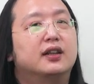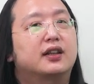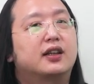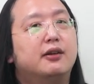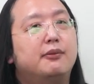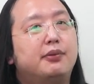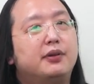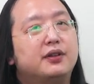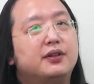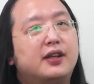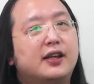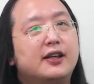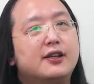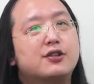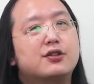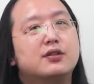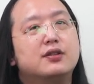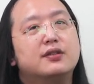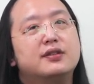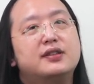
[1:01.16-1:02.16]

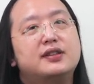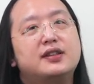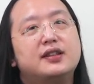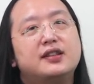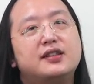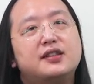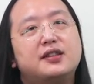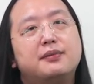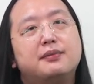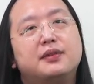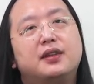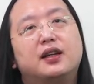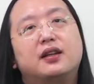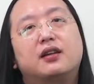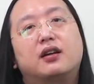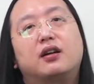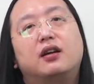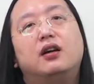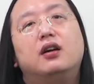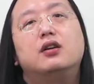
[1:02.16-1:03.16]
Computational systems that
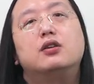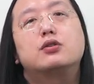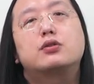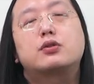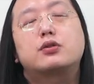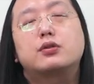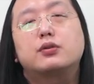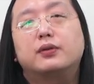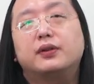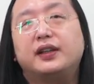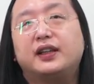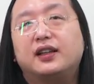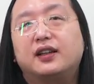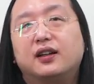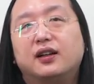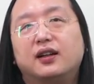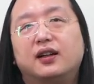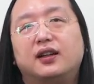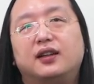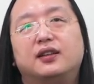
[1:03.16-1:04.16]
are truly
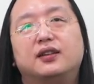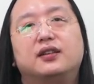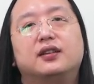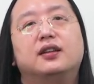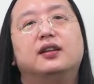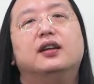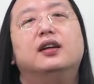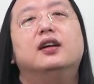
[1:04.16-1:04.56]
kind.